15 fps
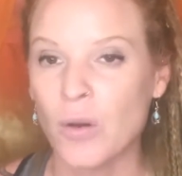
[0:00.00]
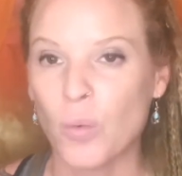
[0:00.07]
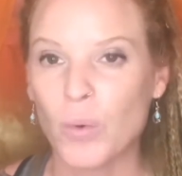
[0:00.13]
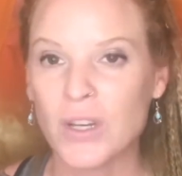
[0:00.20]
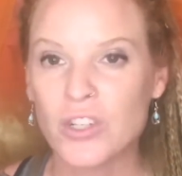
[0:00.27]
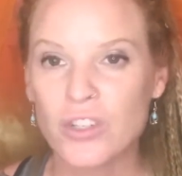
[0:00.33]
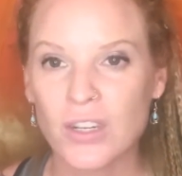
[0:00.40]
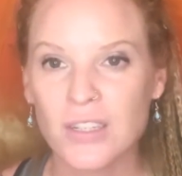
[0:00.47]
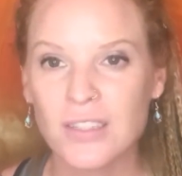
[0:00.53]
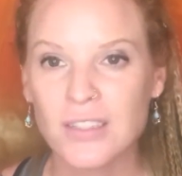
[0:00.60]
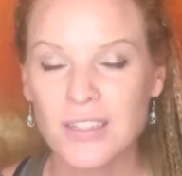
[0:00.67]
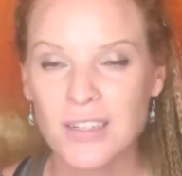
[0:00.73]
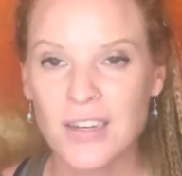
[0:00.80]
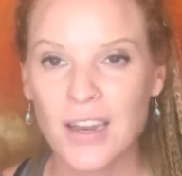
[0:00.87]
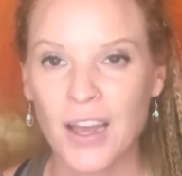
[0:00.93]
we just
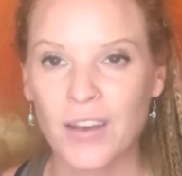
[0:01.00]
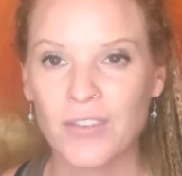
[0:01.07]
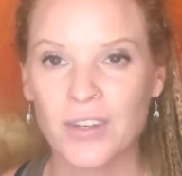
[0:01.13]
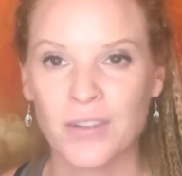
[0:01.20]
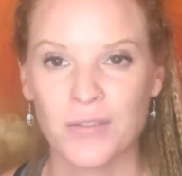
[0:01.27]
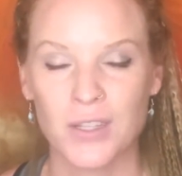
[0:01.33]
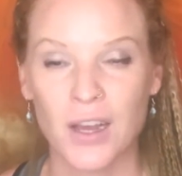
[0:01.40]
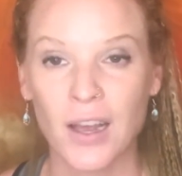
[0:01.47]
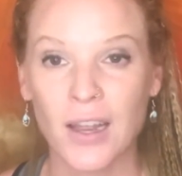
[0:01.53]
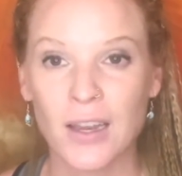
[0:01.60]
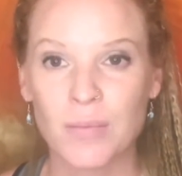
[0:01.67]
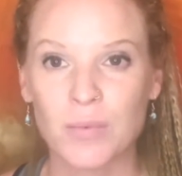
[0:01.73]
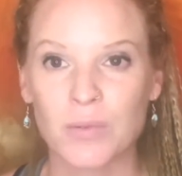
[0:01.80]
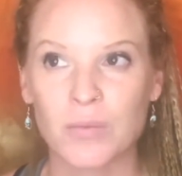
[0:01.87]
didn't have enough time to